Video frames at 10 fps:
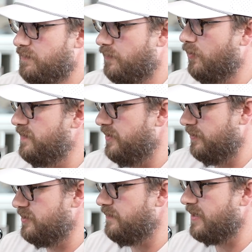four
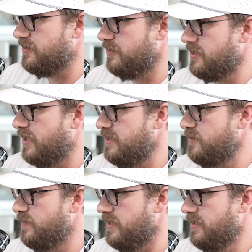pillars of exercise,
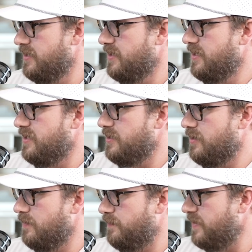but
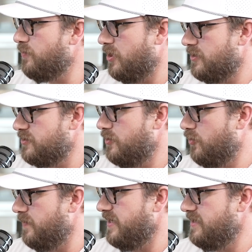people also know
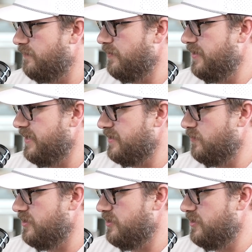them by different things,